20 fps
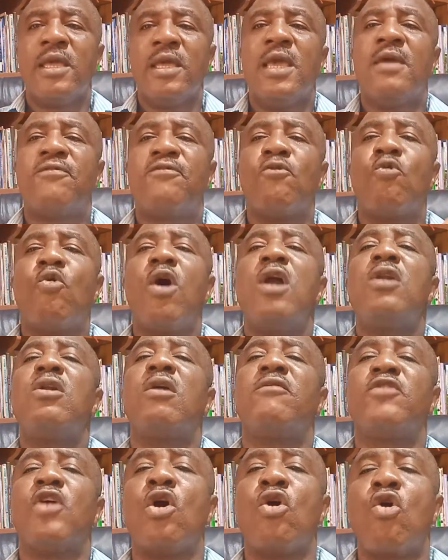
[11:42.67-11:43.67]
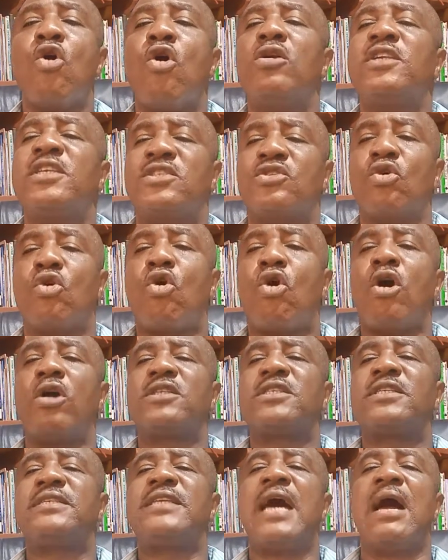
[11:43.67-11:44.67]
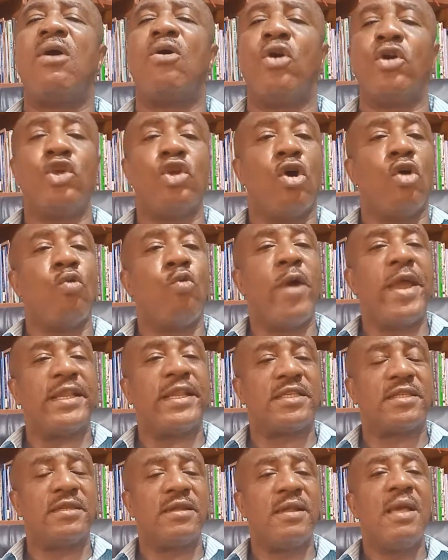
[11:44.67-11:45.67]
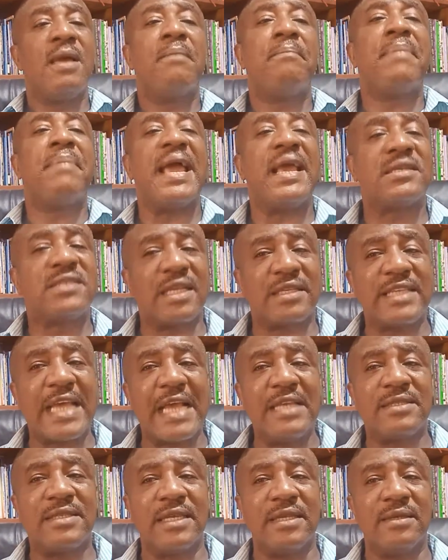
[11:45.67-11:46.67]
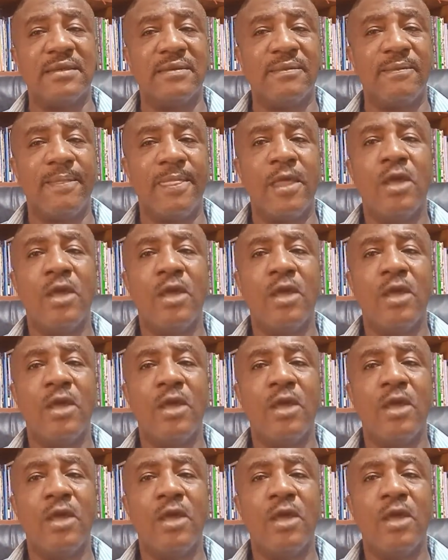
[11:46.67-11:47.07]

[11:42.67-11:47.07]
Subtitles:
If one of your goals is to cut down on your weight by exercising,